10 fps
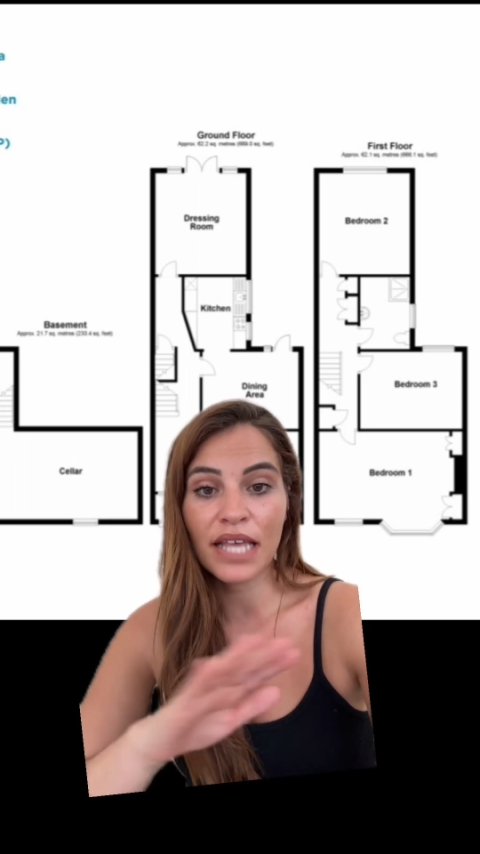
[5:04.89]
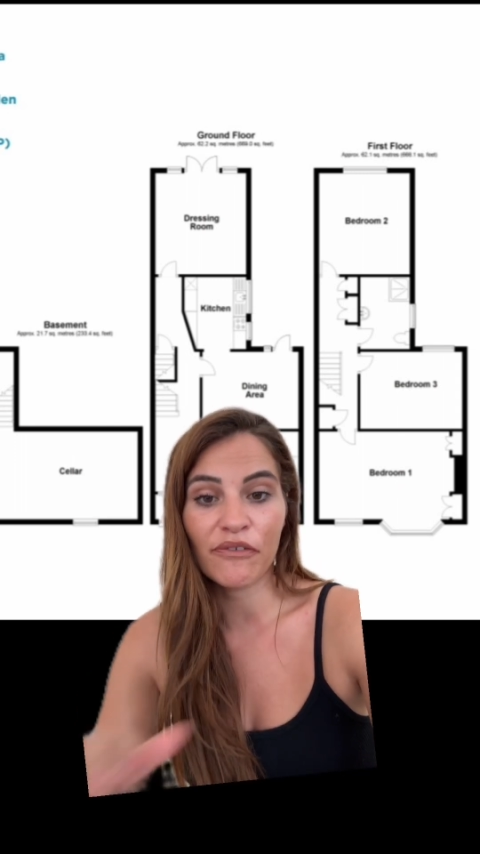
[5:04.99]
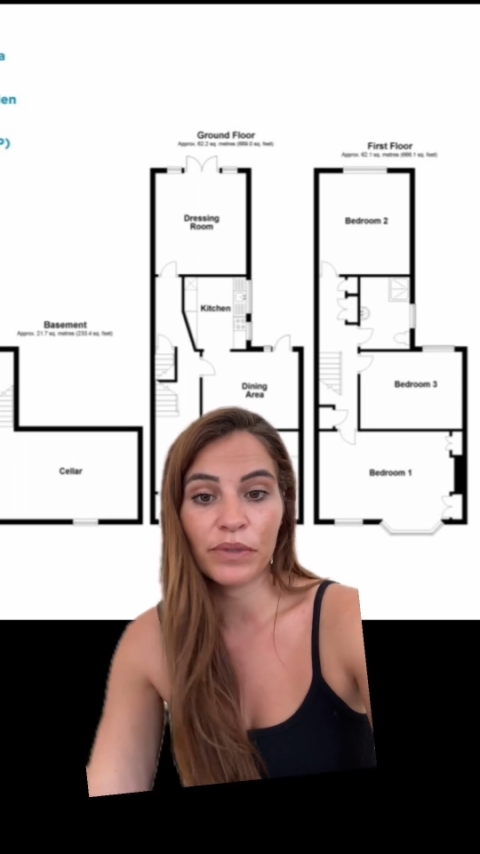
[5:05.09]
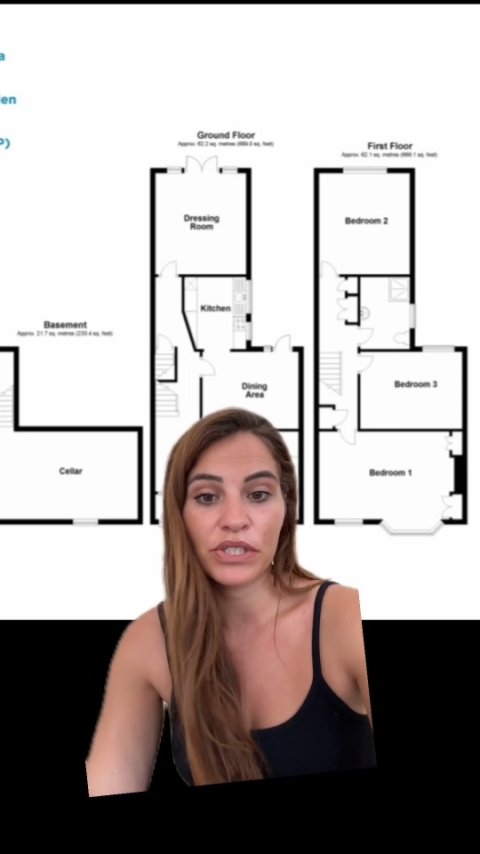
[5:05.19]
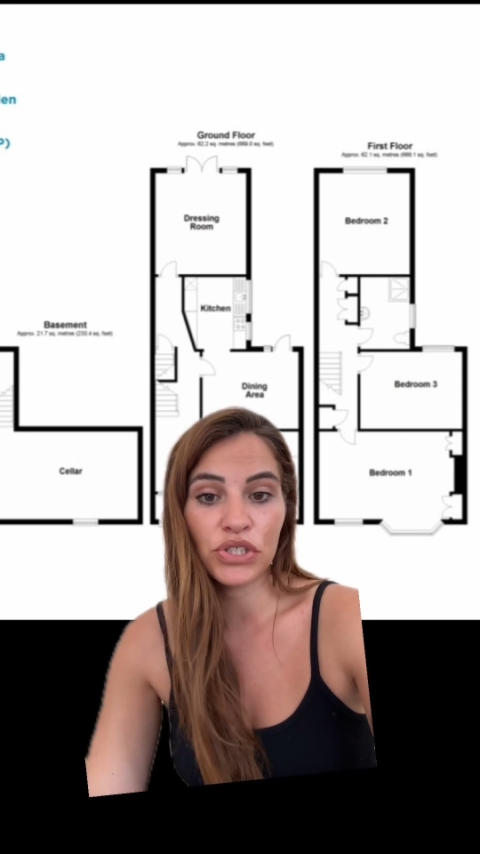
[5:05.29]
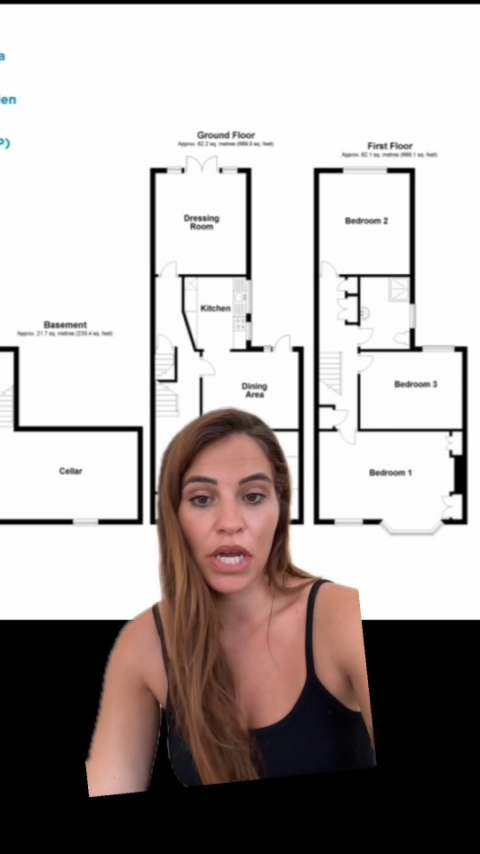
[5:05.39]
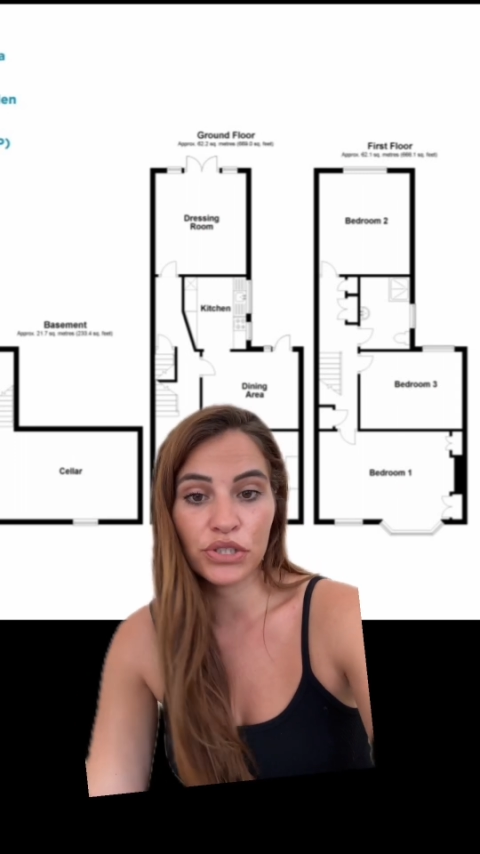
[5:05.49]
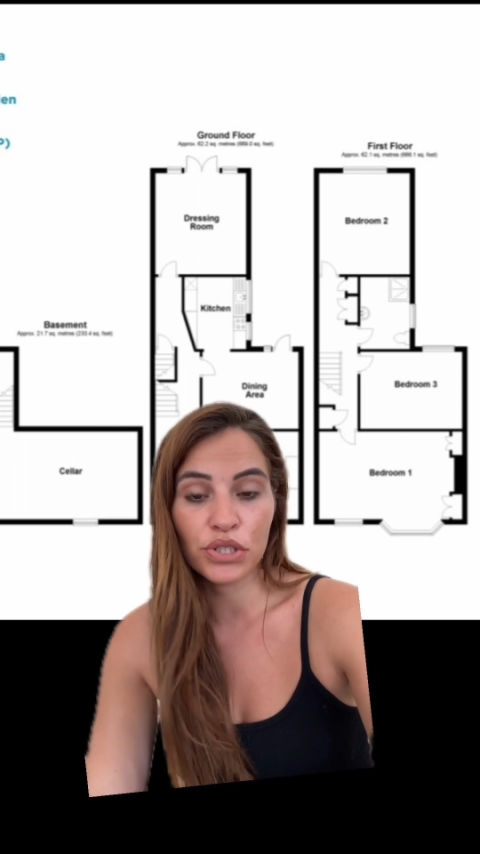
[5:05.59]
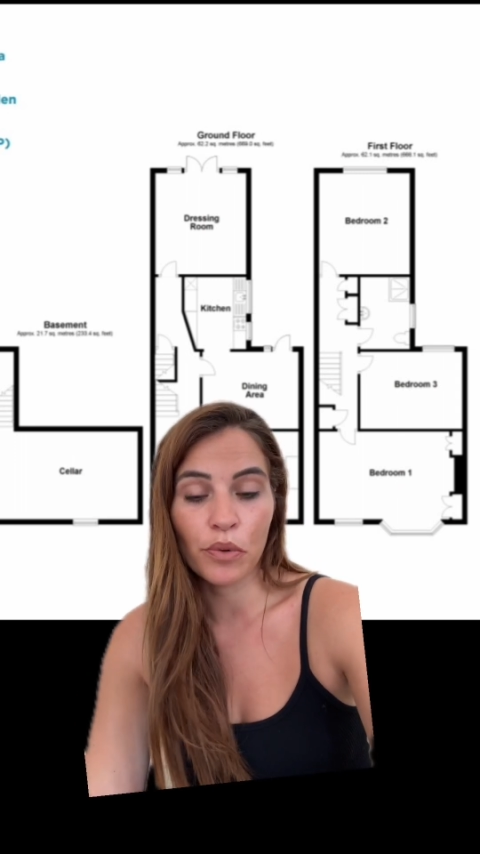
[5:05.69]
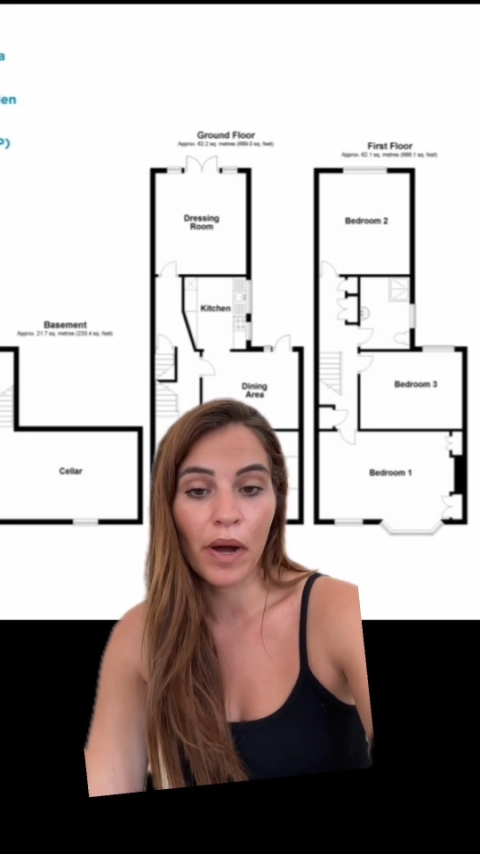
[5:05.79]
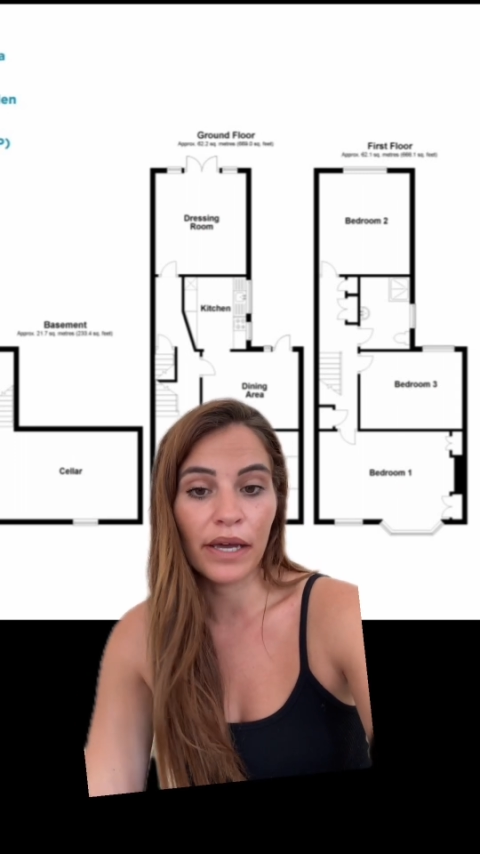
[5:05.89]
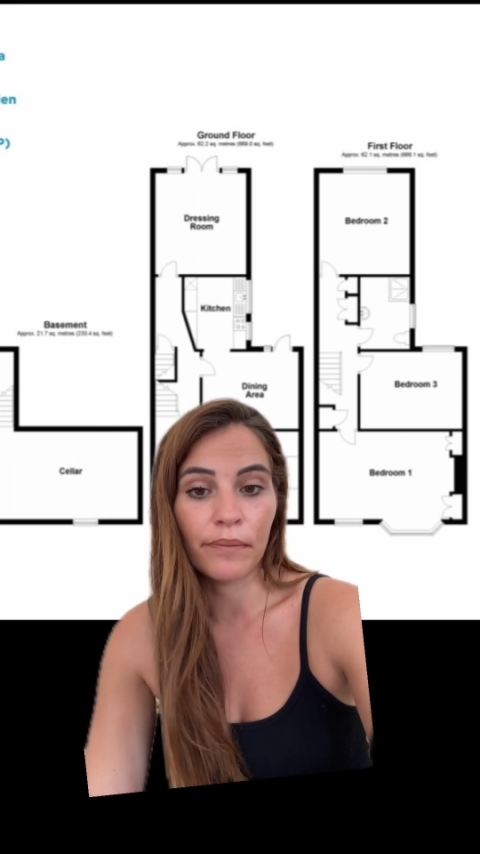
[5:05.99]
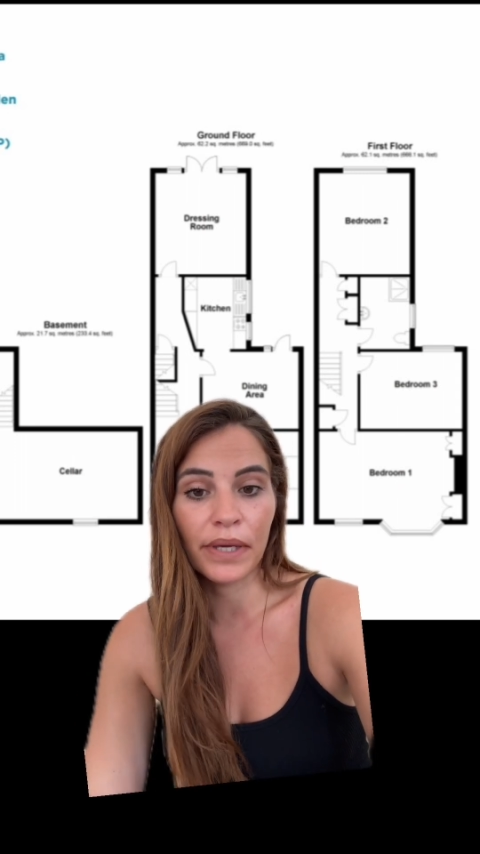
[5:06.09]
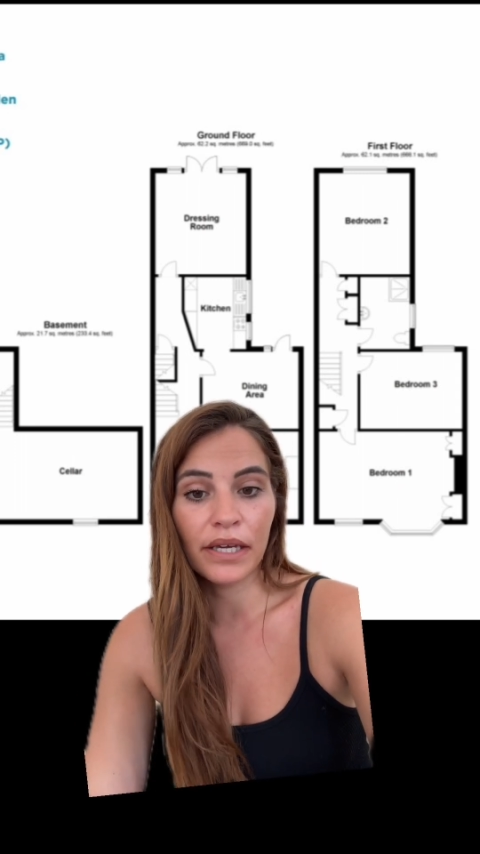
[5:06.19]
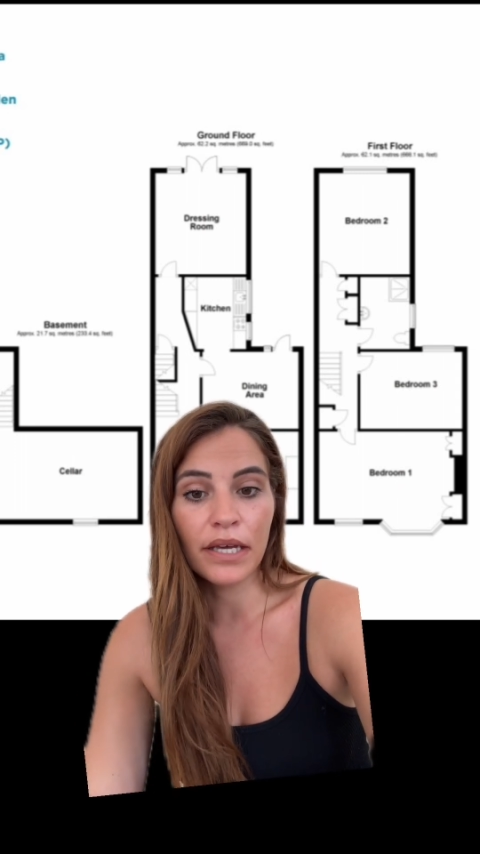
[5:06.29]
have been changed quite a
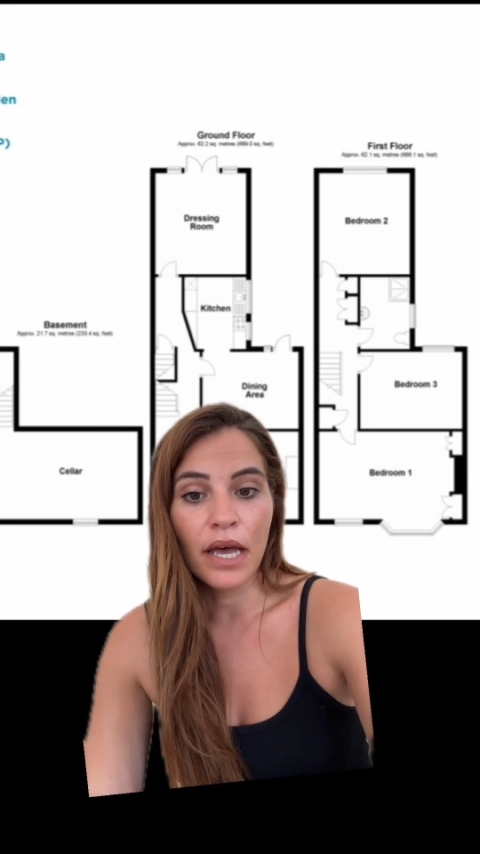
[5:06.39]
bit.